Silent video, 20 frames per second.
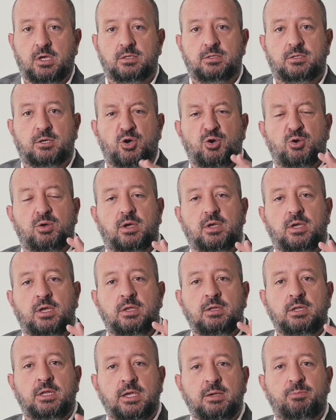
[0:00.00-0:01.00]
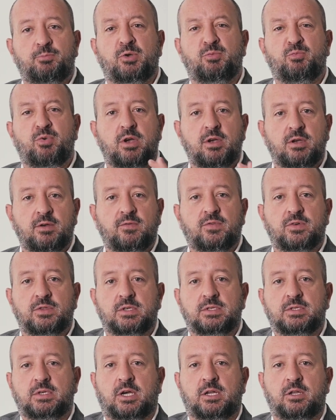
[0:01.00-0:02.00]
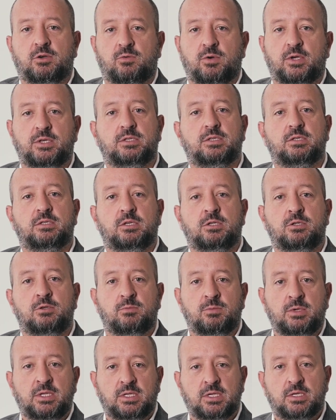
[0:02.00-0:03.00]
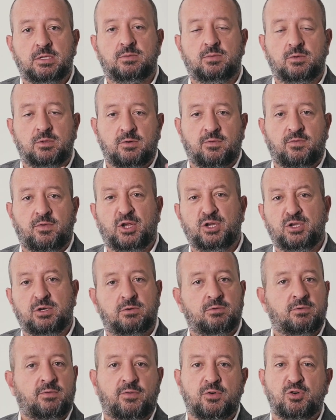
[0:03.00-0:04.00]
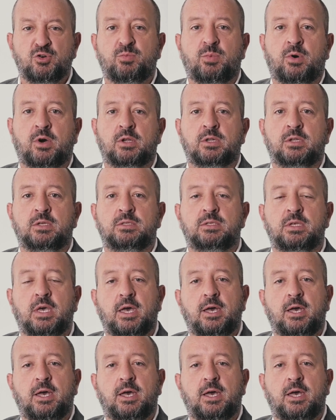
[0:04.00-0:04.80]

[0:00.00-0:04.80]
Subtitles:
So in preparing for this kind of question in your meetings with your referral partners,